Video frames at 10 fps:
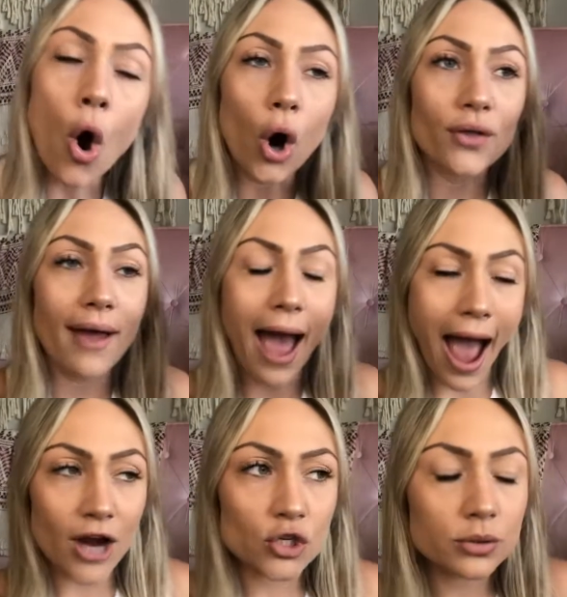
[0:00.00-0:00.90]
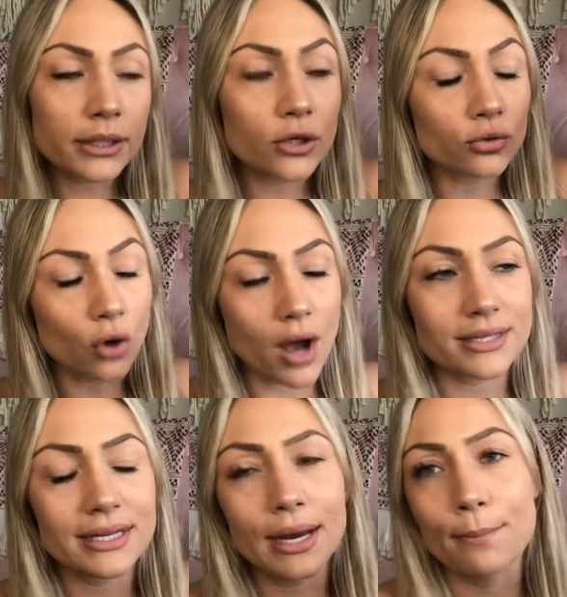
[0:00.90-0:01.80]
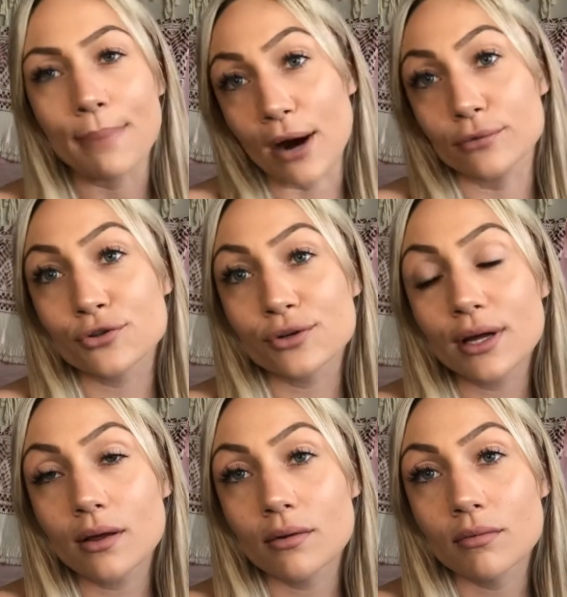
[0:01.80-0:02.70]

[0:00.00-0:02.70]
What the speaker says: Are they actually crossing a boundary?